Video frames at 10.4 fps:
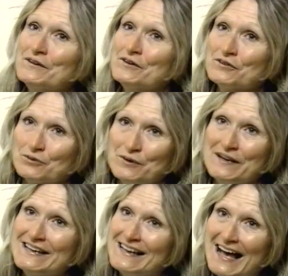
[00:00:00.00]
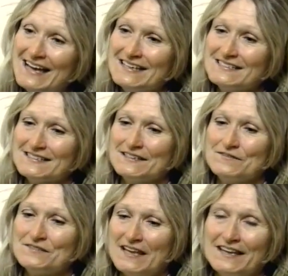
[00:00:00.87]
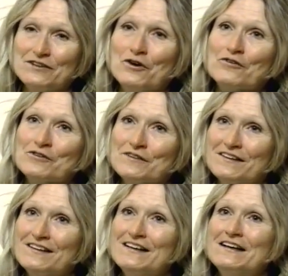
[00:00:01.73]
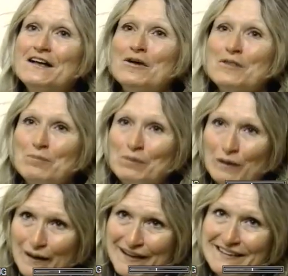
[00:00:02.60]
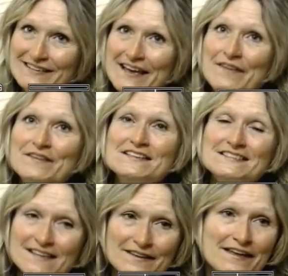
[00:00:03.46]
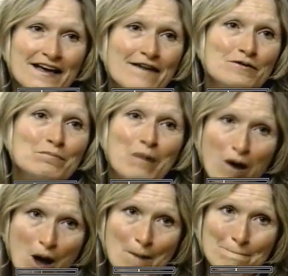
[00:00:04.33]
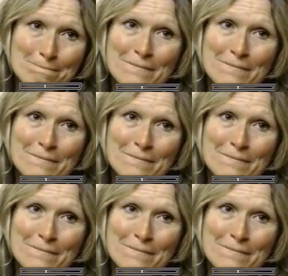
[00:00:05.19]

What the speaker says: and there are 3 guys that have taken over the plane, and they say they have a bomb.